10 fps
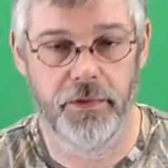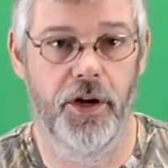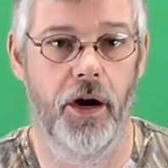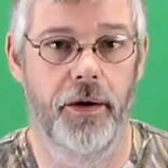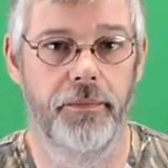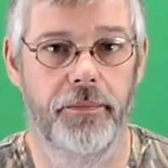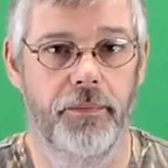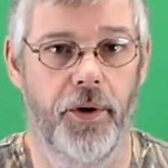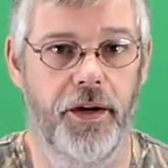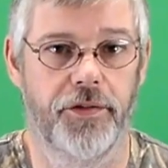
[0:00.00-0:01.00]
Sorry,
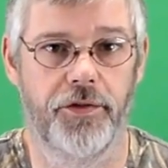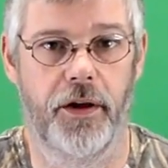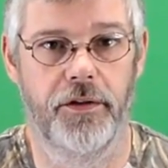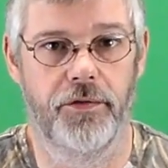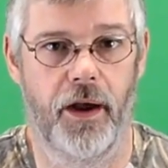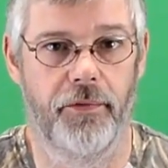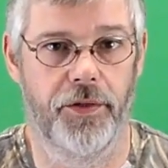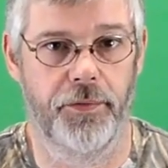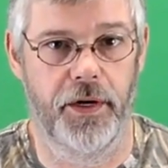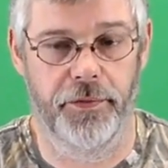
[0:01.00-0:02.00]
brain's trying to travel
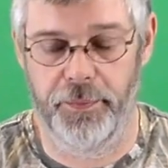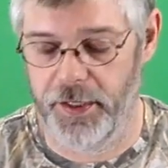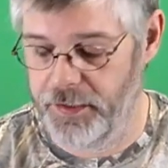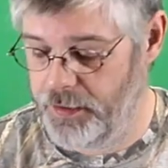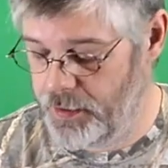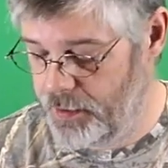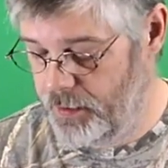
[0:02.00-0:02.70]
3 different places.